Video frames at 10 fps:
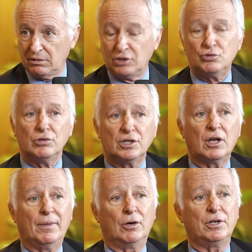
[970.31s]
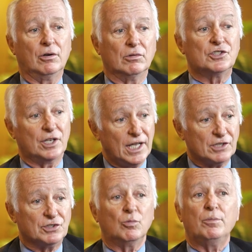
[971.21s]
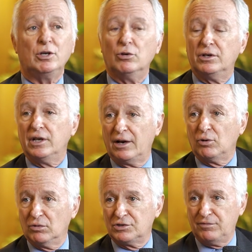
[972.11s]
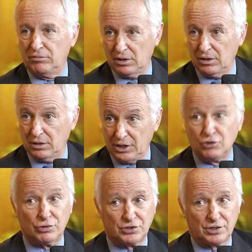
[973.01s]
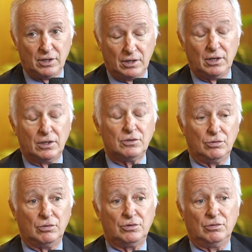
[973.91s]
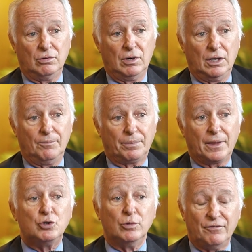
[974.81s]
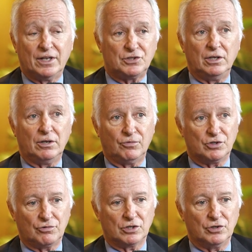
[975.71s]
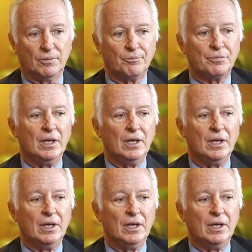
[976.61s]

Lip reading: They should come out here and say, yes, it would be good in everyone's interest to invest in infrastructure.